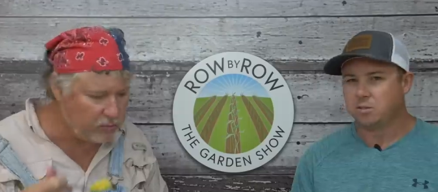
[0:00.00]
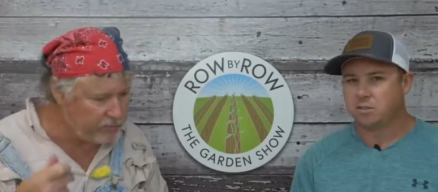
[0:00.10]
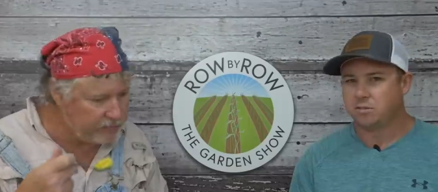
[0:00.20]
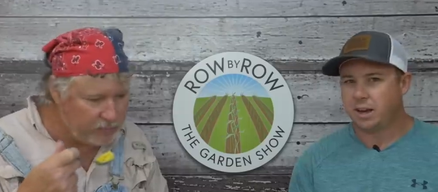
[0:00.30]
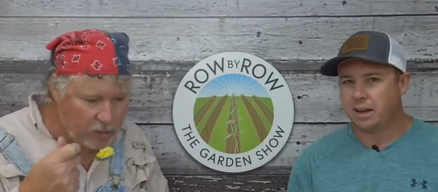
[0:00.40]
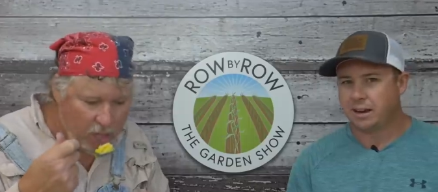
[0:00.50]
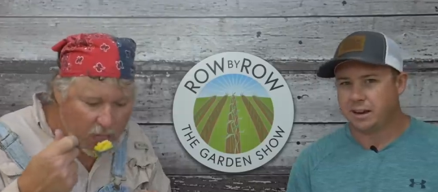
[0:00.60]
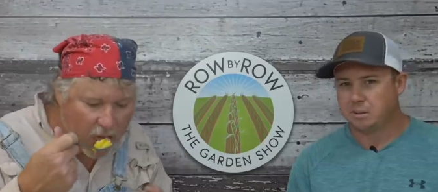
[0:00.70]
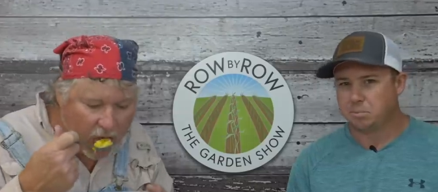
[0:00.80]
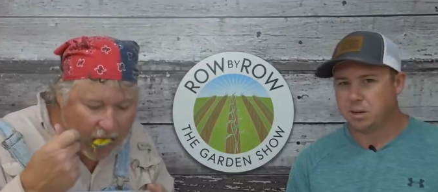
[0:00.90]
Speaker 1: over
Speaker 2: a five
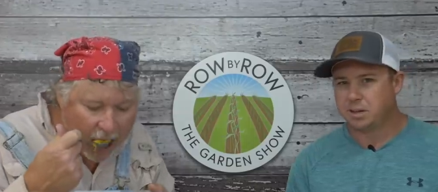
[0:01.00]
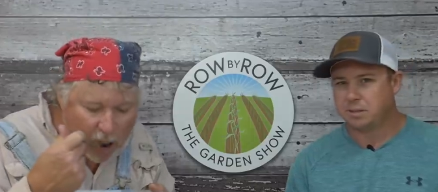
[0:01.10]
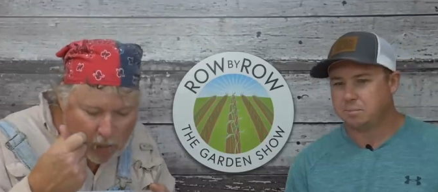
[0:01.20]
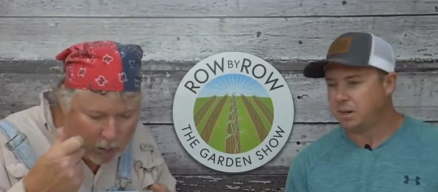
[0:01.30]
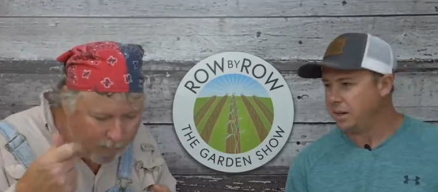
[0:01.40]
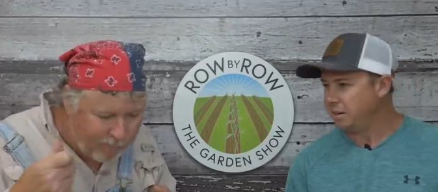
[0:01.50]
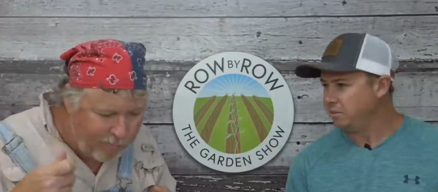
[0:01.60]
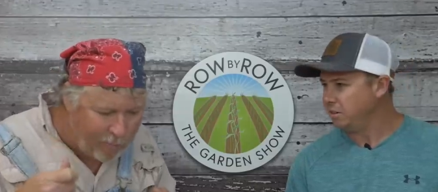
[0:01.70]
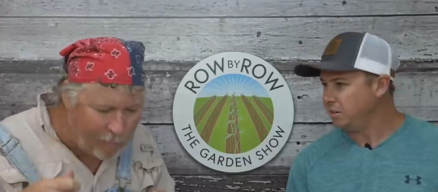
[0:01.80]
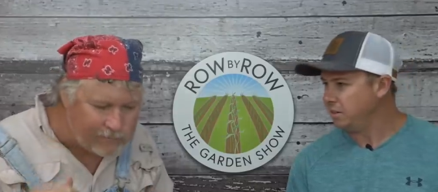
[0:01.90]
gallon bucket about
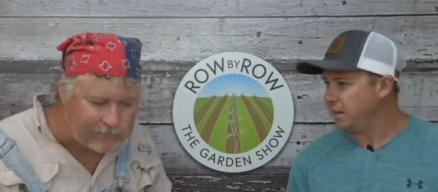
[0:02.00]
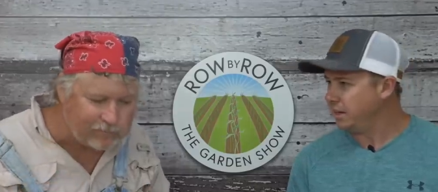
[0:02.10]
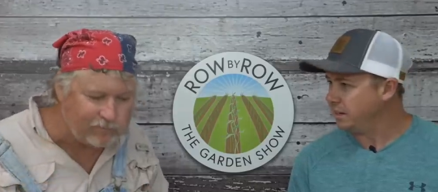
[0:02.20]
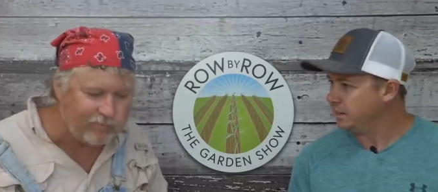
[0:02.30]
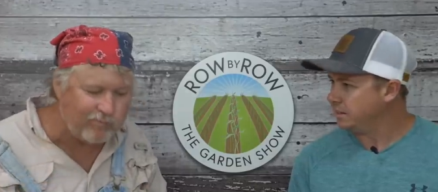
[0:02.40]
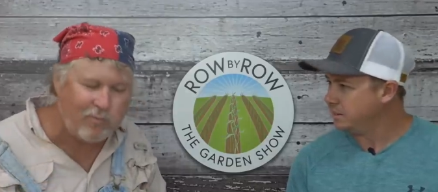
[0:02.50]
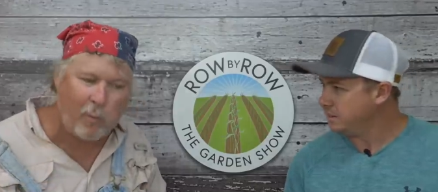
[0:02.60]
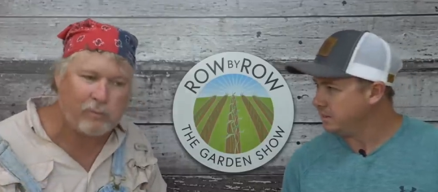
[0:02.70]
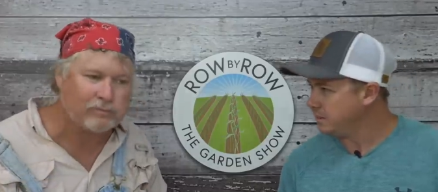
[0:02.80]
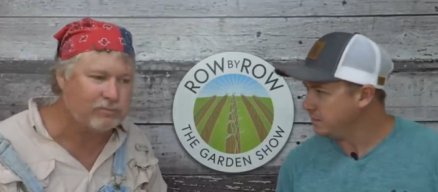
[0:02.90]
every other day.
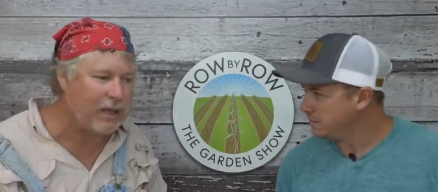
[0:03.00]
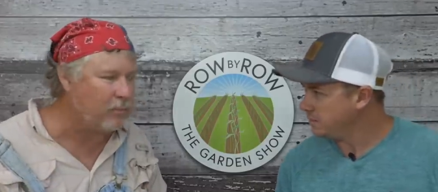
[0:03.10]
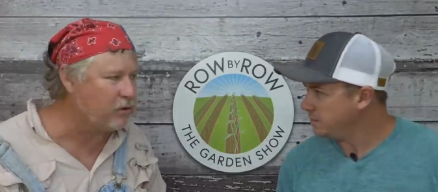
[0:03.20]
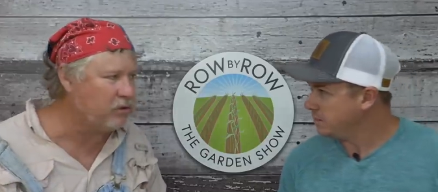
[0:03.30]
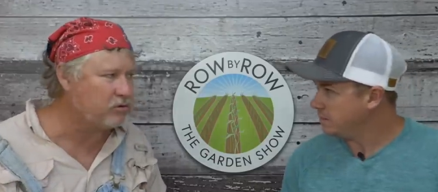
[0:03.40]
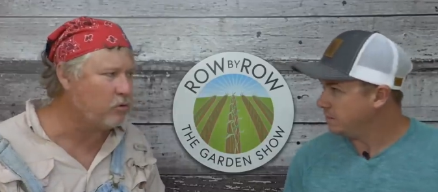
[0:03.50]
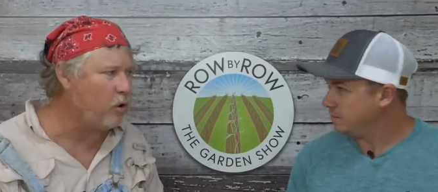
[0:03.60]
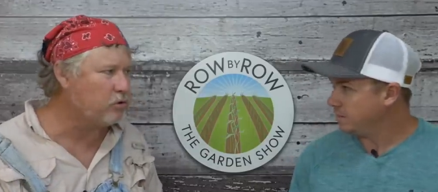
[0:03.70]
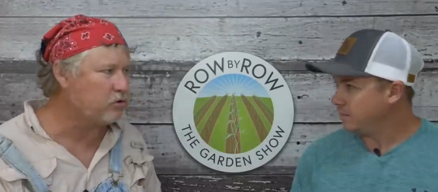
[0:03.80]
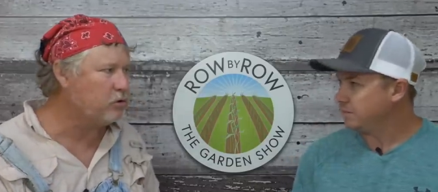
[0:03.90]
Speaker 1: I'm a good
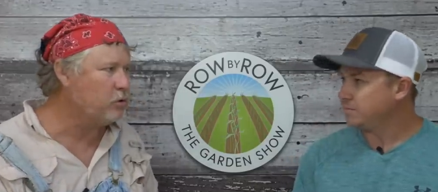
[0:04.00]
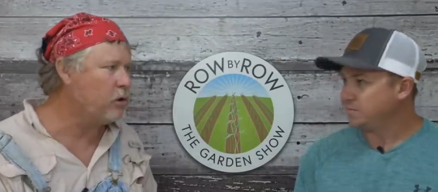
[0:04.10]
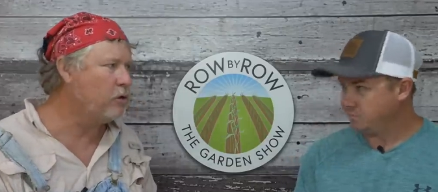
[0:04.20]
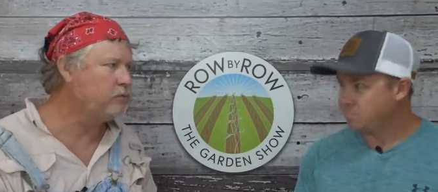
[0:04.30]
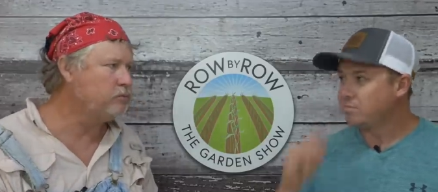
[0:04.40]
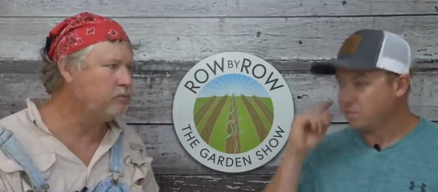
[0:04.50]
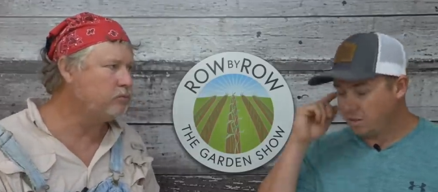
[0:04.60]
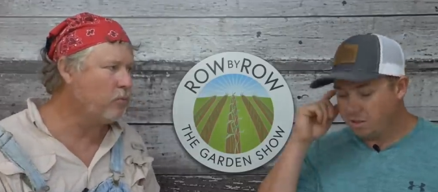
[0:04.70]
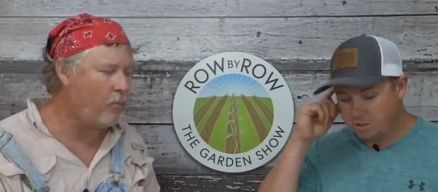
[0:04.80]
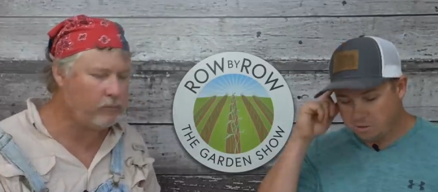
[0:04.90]
squash grower.
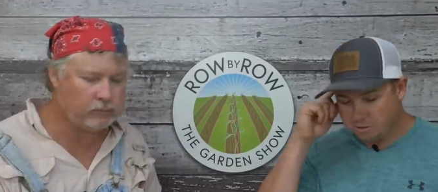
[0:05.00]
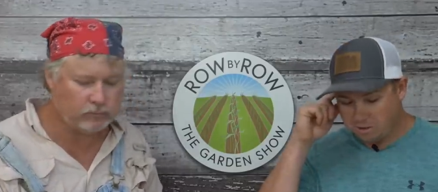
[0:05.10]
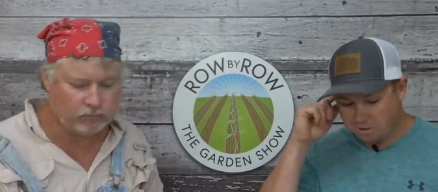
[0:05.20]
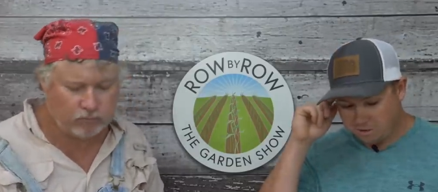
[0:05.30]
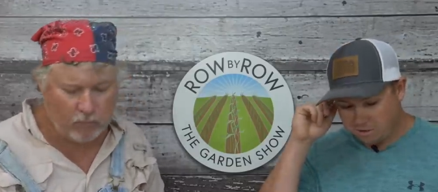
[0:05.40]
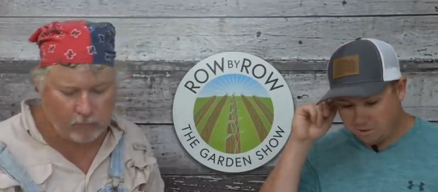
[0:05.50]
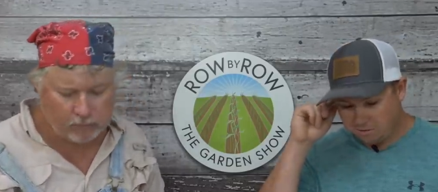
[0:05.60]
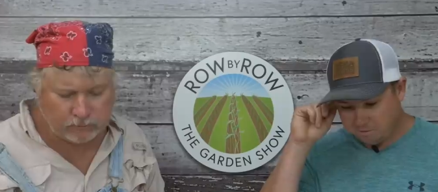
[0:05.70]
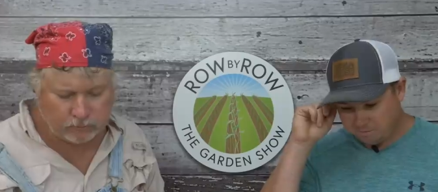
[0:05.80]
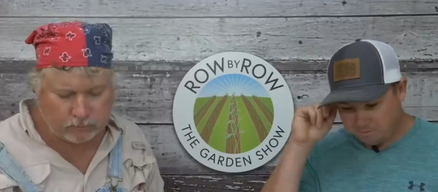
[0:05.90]
Speaker 2: Good squash grower.
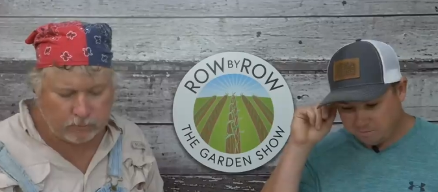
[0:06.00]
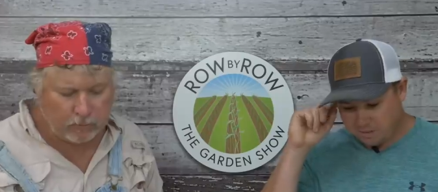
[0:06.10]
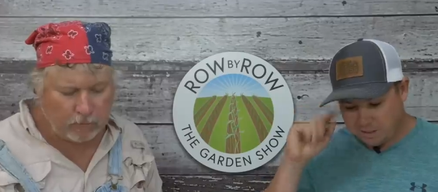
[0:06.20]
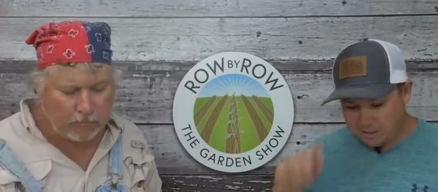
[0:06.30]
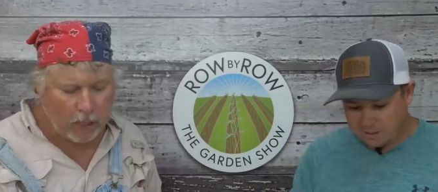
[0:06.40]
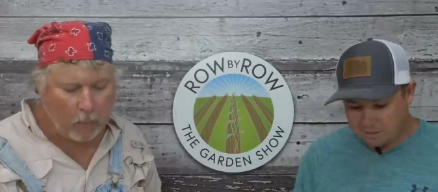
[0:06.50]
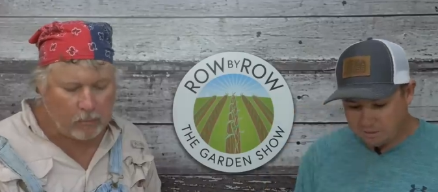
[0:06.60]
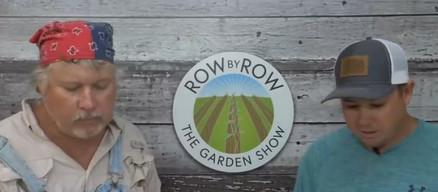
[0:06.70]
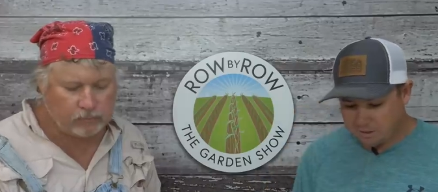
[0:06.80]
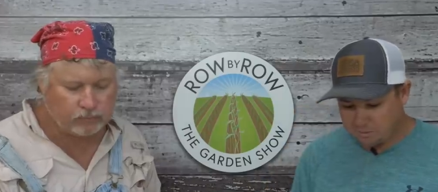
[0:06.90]

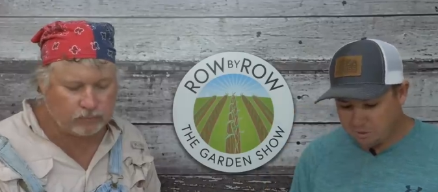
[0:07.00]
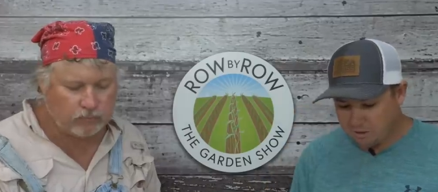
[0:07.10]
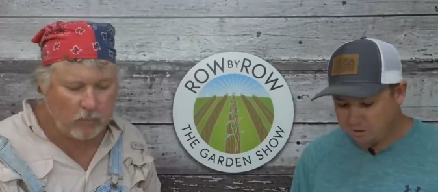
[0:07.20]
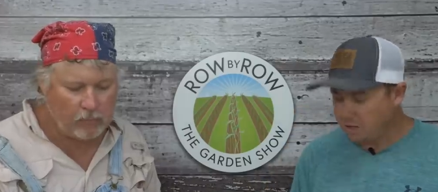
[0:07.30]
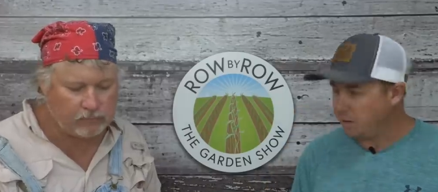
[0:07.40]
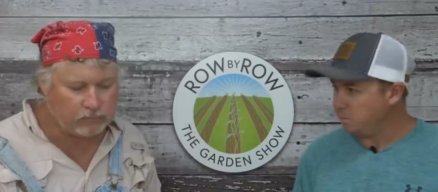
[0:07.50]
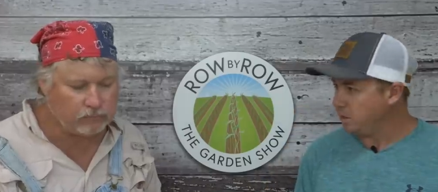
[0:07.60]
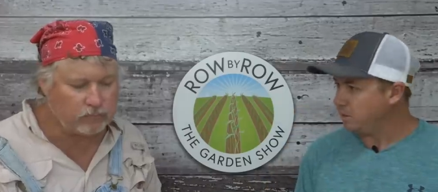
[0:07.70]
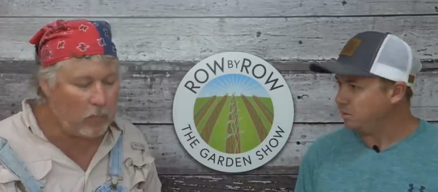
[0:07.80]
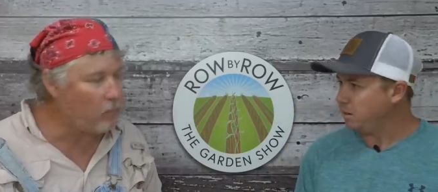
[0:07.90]
We had some folks
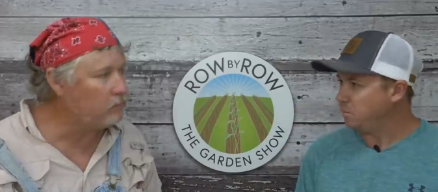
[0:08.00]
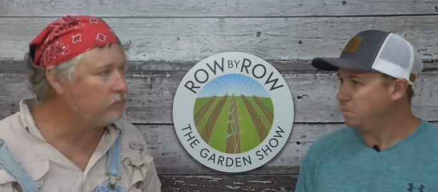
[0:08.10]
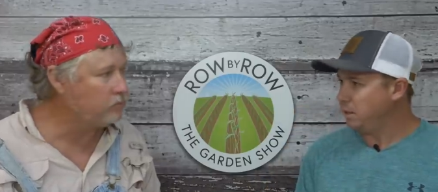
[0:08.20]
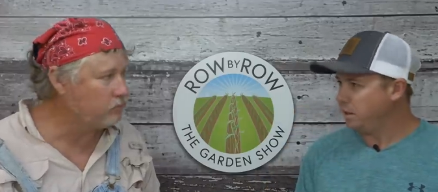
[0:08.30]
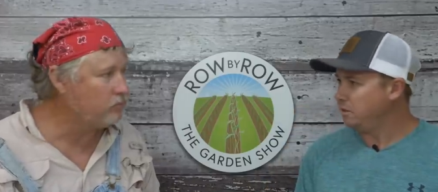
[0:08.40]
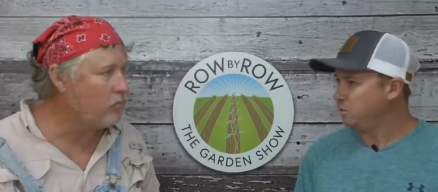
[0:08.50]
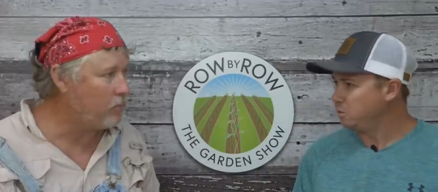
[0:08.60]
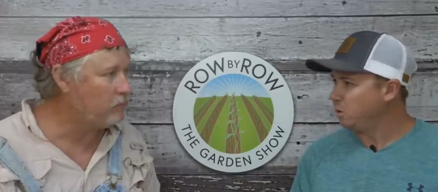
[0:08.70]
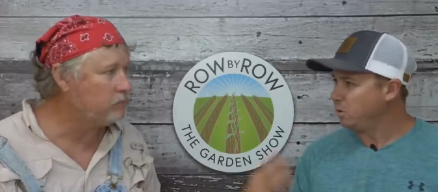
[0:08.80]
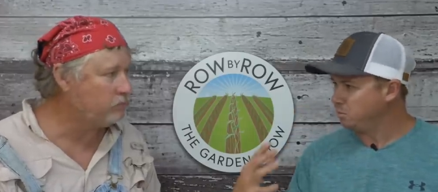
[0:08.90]
commenting on how big
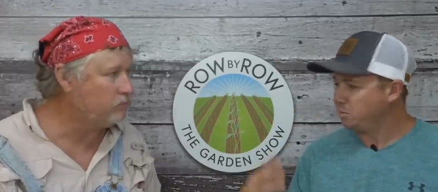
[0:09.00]
squash